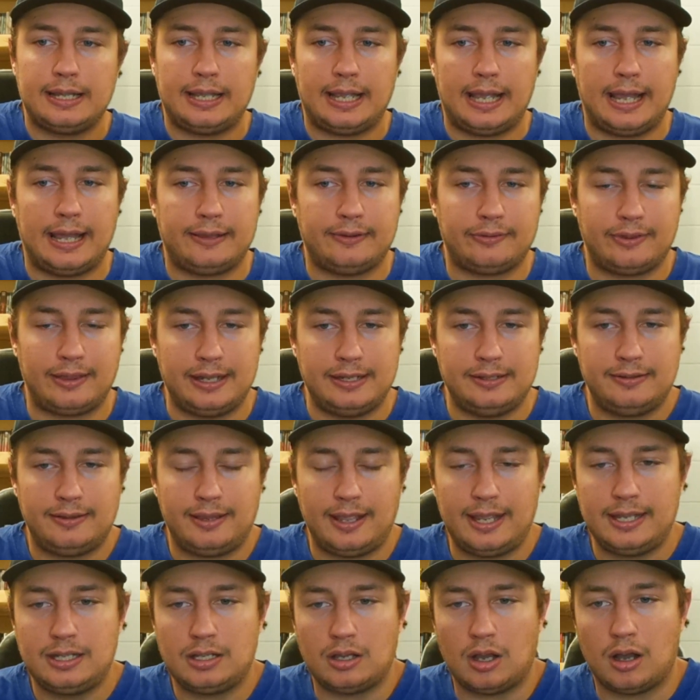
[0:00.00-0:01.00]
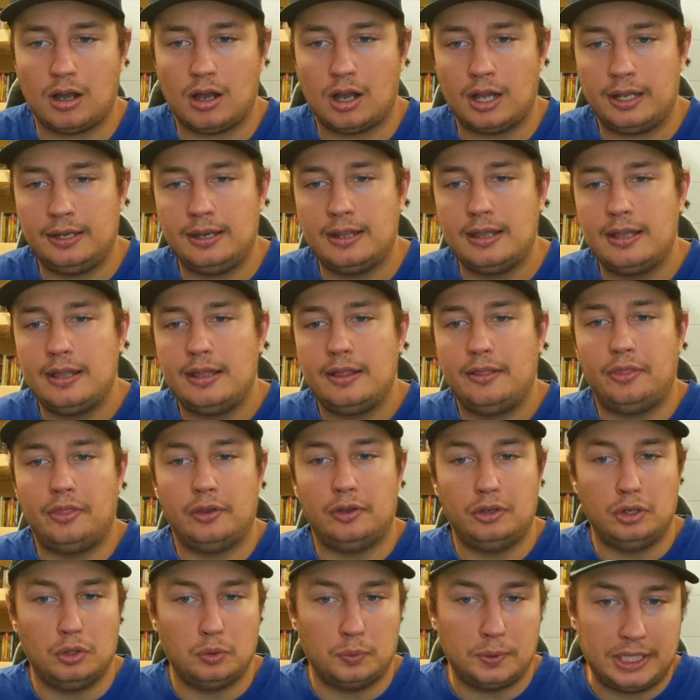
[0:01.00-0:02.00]
as they take on the
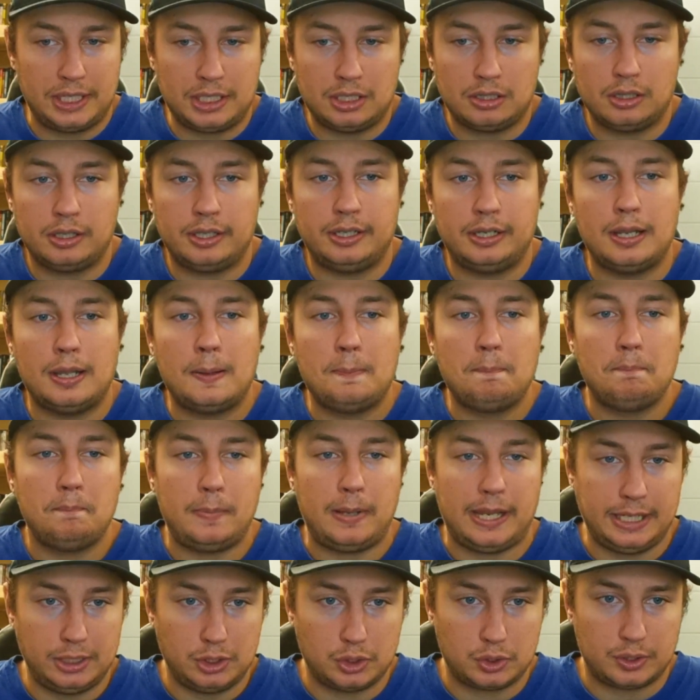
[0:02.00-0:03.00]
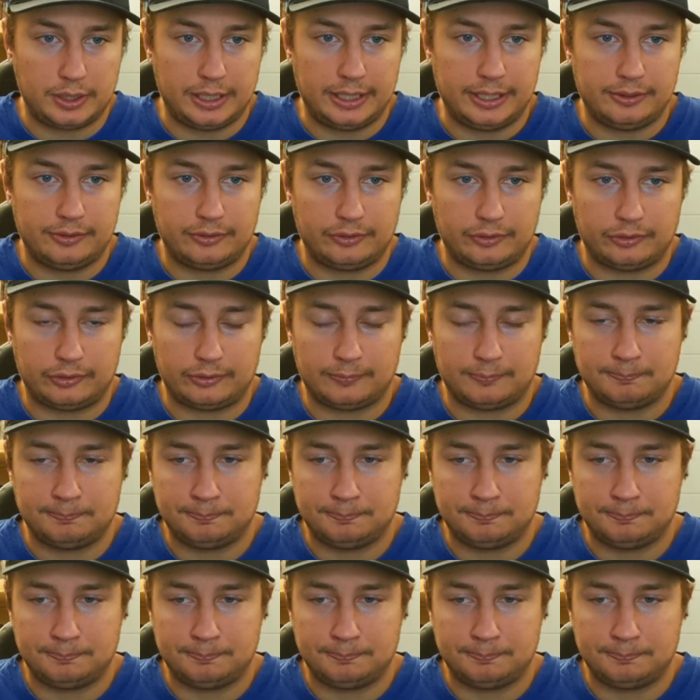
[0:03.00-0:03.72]
New England Patriots.